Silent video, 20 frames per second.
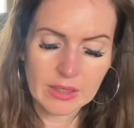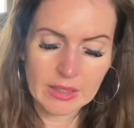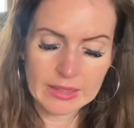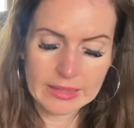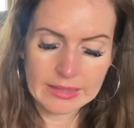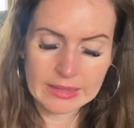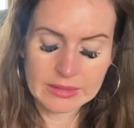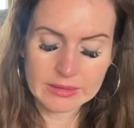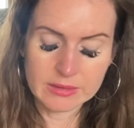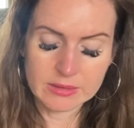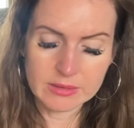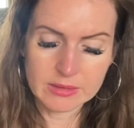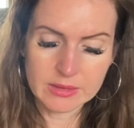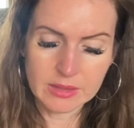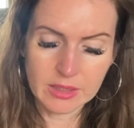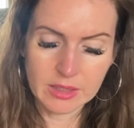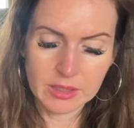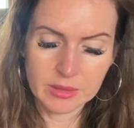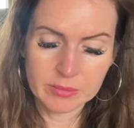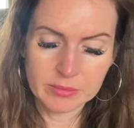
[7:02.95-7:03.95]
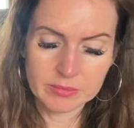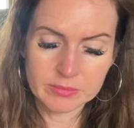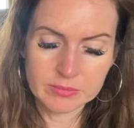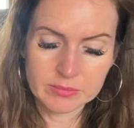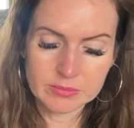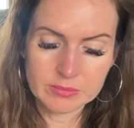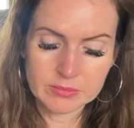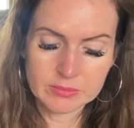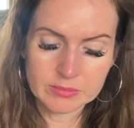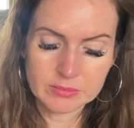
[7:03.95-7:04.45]

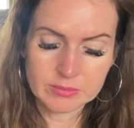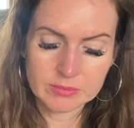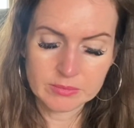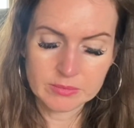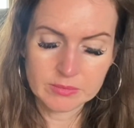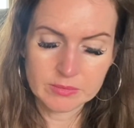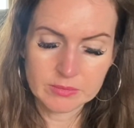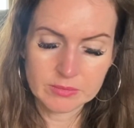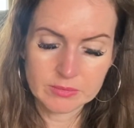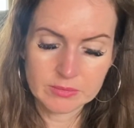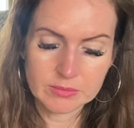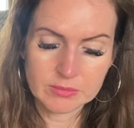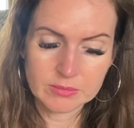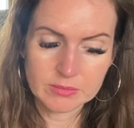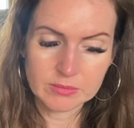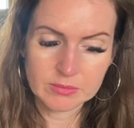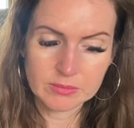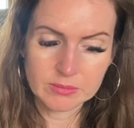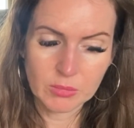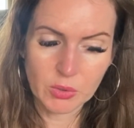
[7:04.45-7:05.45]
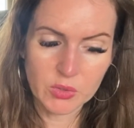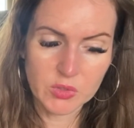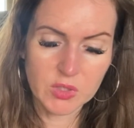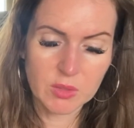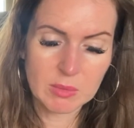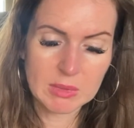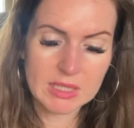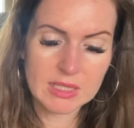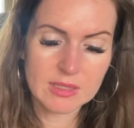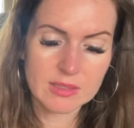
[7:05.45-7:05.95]
And
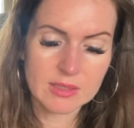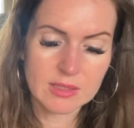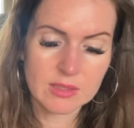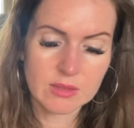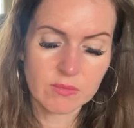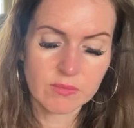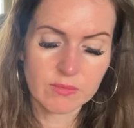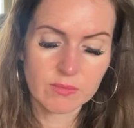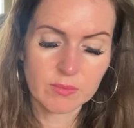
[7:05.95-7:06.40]
possibly it's this